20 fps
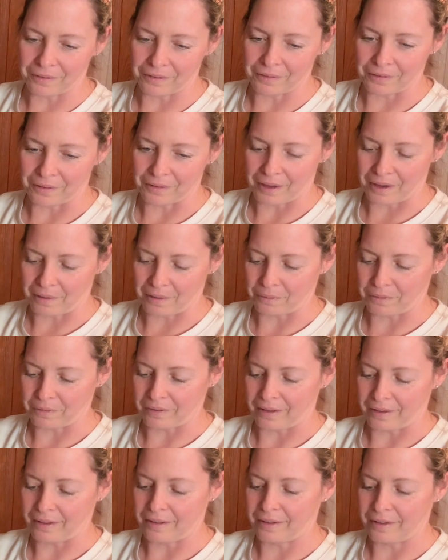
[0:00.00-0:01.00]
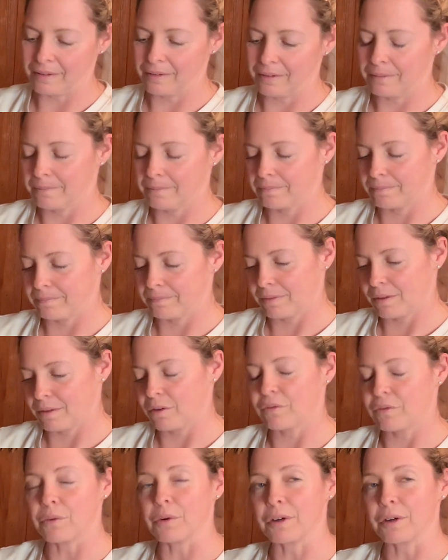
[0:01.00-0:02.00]
So that was like
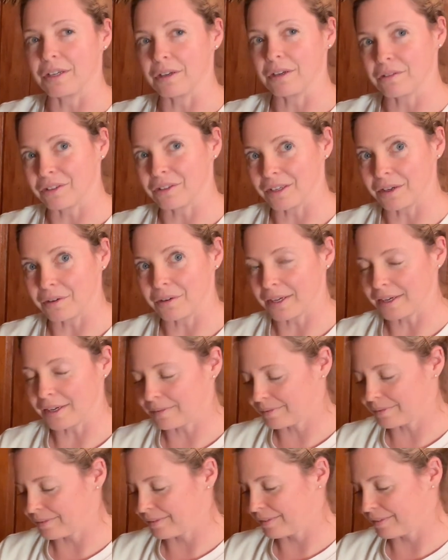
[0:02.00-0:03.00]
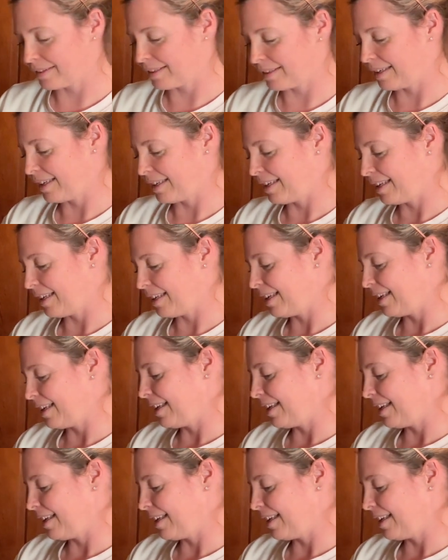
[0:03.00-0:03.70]
40 years ago now.